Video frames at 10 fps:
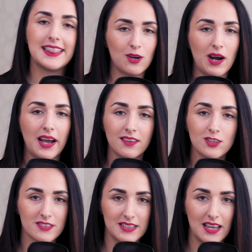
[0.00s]
Now, I
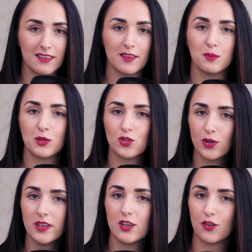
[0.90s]
understand that the
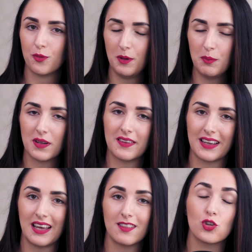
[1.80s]
majority of people that
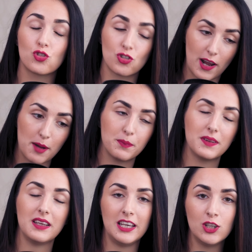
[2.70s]
get trapped
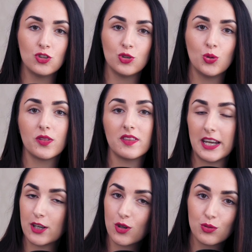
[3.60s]
into
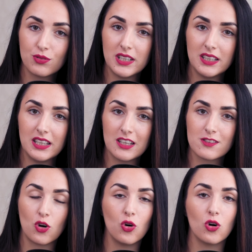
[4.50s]
tarot readings
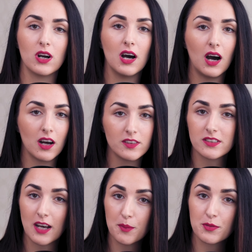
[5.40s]
or other
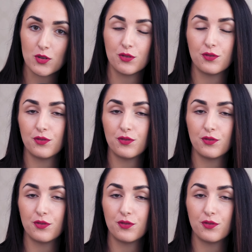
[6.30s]
types of